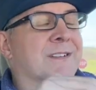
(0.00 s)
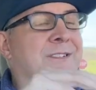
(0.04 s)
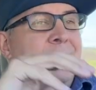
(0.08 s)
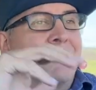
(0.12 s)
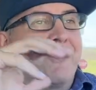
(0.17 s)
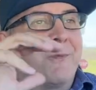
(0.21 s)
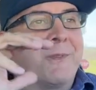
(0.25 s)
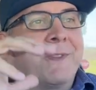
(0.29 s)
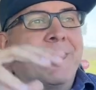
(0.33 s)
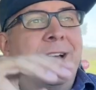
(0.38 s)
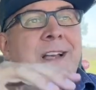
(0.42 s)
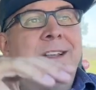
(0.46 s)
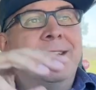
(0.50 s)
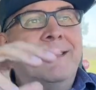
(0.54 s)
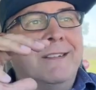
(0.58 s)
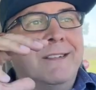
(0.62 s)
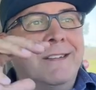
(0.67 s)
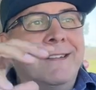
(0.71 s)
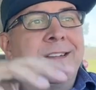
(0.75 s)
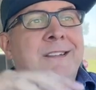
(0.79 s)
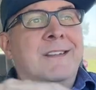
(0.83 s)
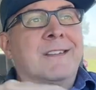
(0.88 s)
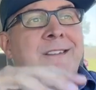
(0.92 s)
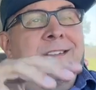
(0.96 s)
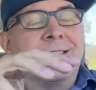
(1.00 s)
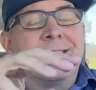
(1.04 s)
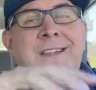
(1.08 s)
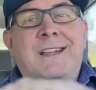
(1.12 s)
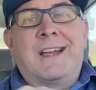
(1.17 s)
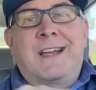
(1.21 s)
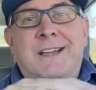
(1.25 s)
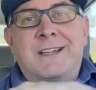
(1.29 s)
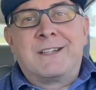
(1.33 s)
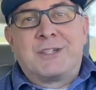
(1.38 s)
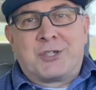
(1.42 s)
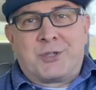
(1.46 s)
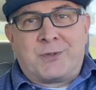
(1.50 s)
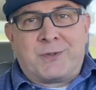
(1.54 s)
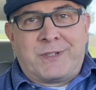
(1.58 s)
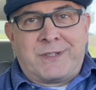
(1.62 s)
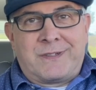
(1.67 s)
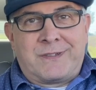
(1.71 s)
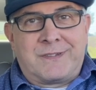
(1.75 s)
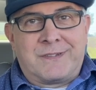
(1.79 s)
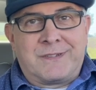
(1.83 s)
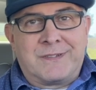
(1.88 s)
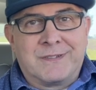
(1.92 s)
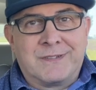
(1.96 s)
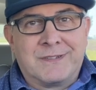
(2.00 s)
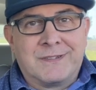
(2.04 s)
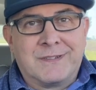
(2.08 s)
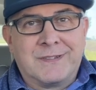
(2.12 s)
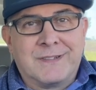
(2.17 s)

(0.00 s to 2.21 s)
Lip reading: So this is the entrance